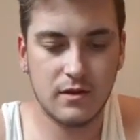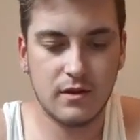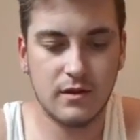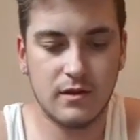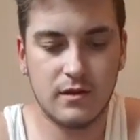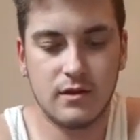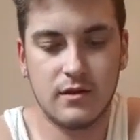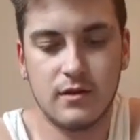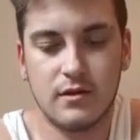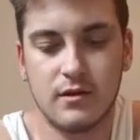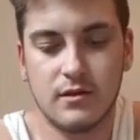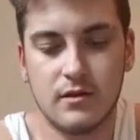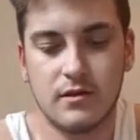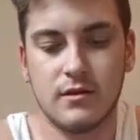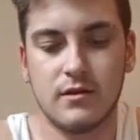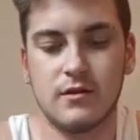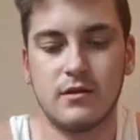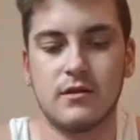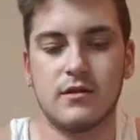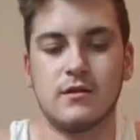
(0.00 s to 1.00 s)
everywhere.
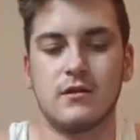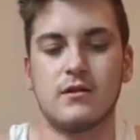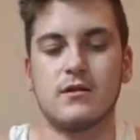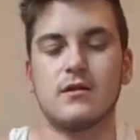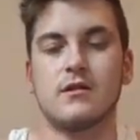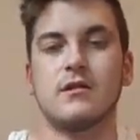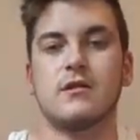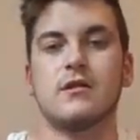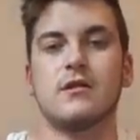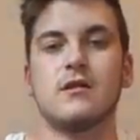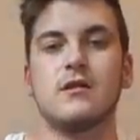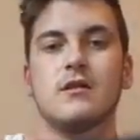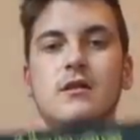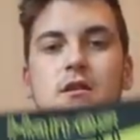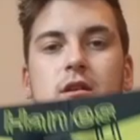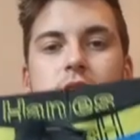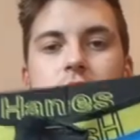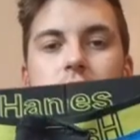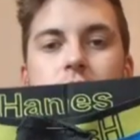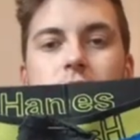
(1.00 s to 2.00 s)
And
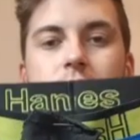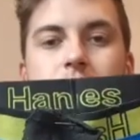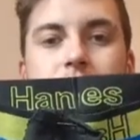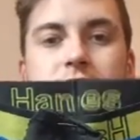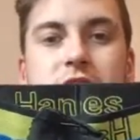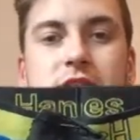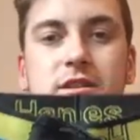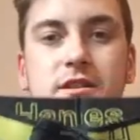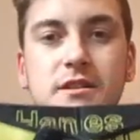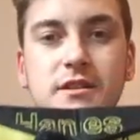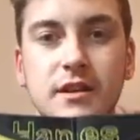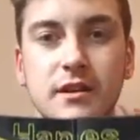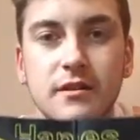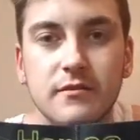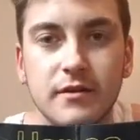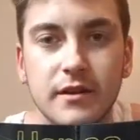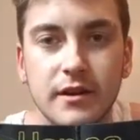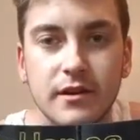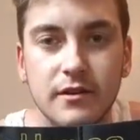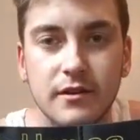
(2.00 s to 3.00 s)
it would just sit
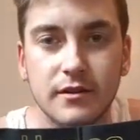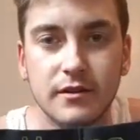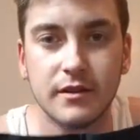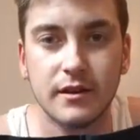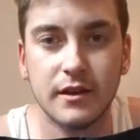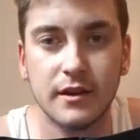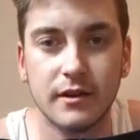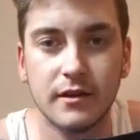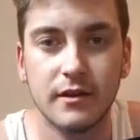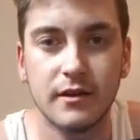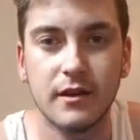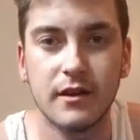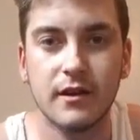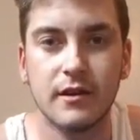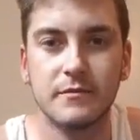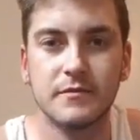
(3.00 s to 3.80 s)
right on there.